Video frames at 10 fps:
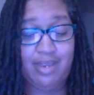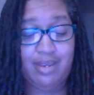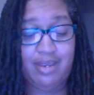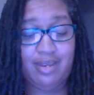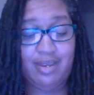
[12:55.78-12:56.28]

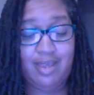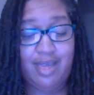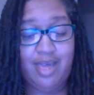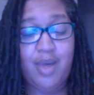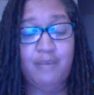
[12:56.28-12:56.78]
Being
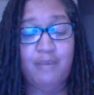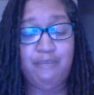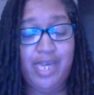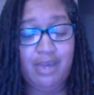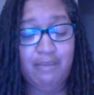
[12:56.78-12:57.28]
Better
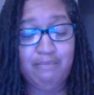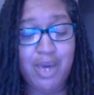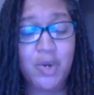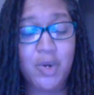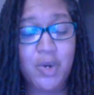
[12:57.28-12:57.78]

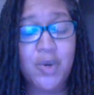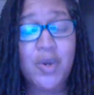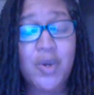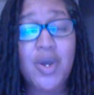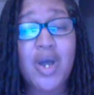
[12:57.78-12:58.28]
Husbands
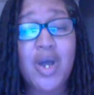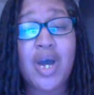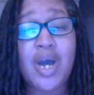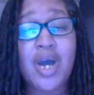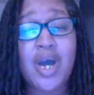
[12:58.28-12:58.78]

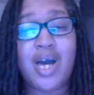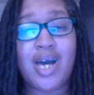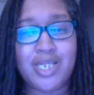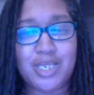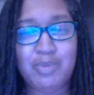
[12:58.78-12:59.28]
and
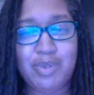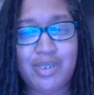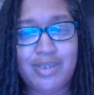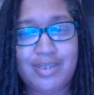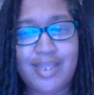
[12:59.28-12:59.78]

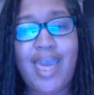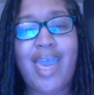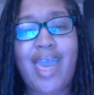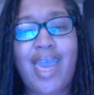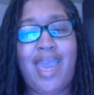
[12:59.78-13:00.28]
Fathers
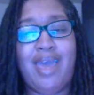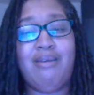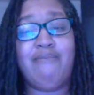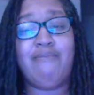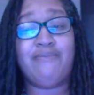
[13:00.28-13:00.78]

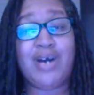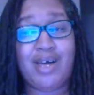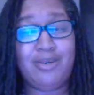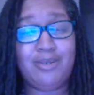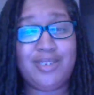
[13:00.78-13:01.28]
Daily.
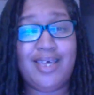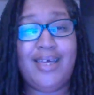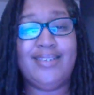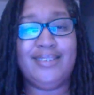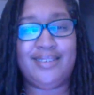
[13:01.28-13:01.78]

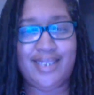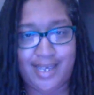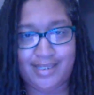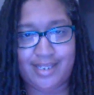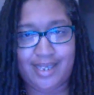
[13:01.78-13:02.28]
God
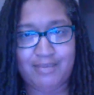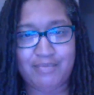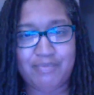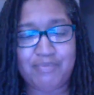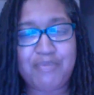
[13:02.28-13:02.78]
bless you
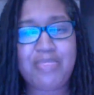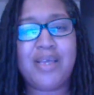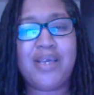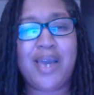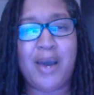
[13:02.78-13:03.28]
and have a
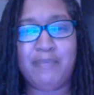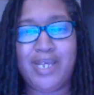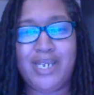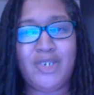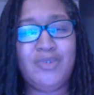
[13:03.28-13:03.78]
wonderful
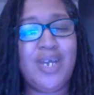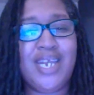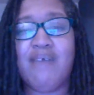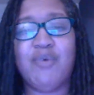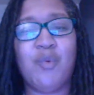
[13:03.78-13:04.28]

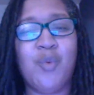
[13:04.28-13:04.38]
evening.